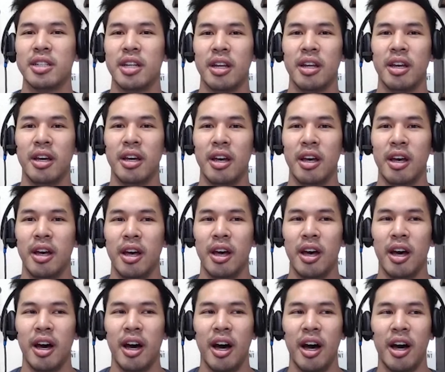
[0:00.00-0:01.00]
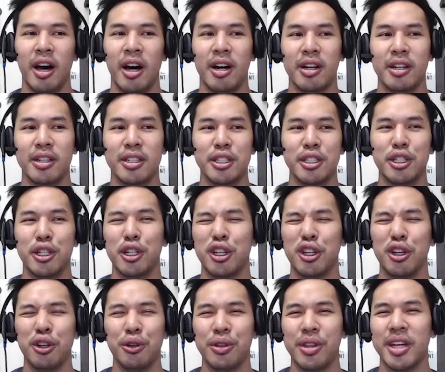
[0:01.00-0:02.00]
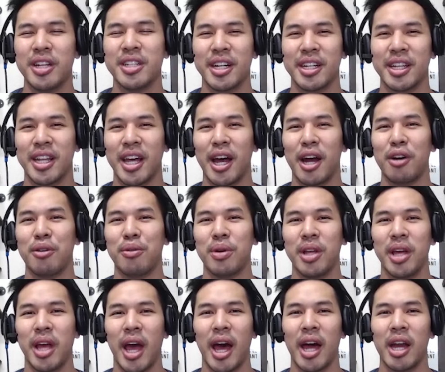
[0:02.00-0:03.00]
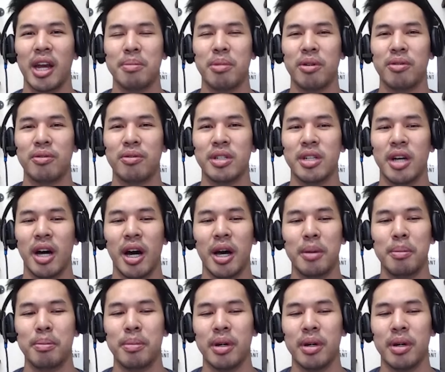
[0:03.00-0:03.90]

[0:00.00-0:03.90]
And uh, just little things like that really add up over time.